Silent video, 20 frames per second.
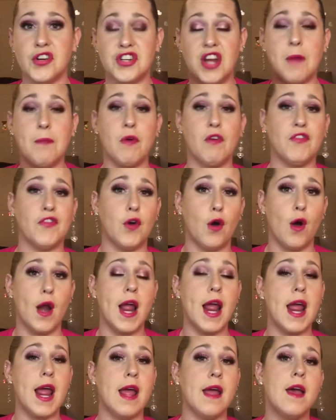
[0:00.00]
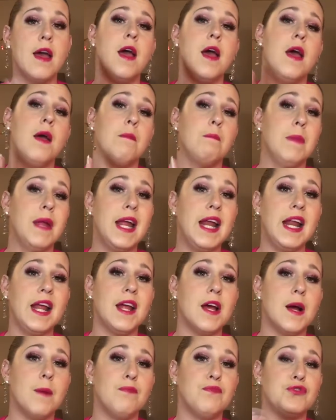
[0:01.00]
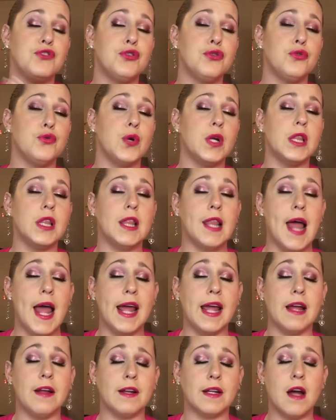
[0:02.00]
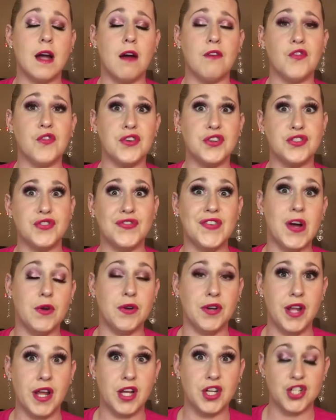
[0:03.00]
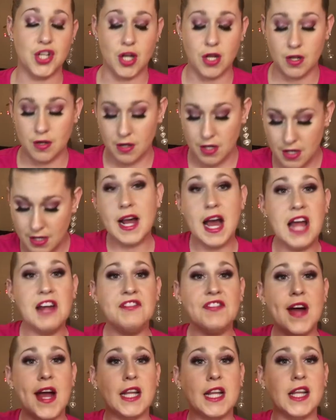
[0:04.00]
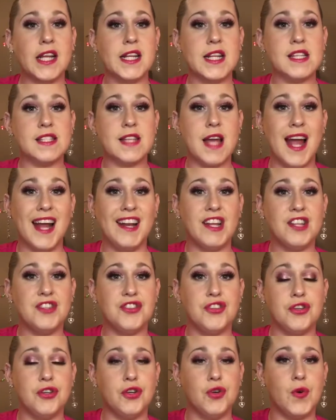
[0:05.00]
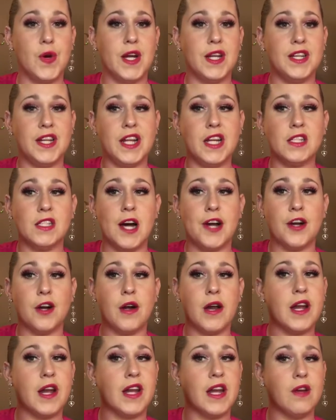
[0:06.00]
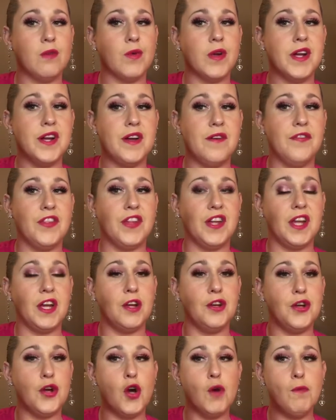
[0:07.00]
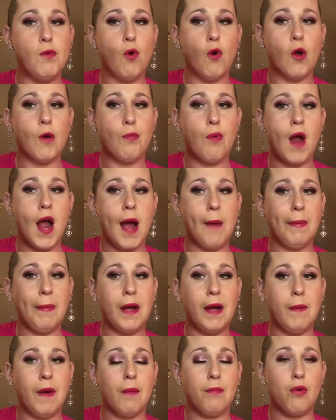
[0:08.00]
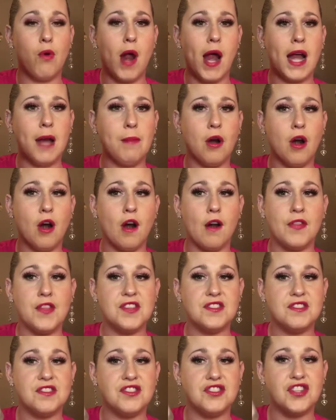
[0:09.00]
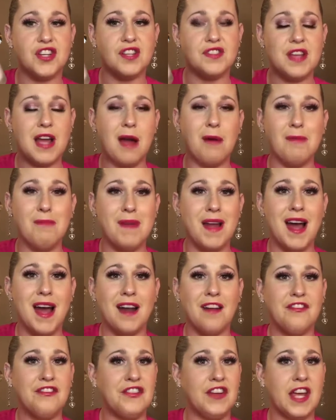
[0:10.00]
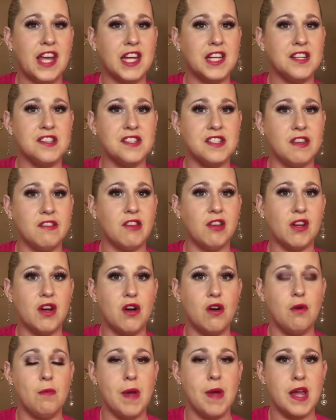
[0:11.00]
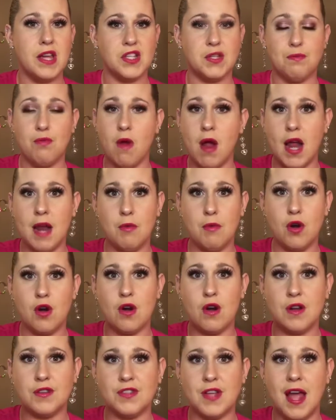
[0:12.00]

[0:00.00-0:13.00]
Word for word: I prefer a medium to light coverage foundation. I finally decided to declutter and get rid of the No Pore Problem primer. This is just, I'm not a fan of silicone based primers.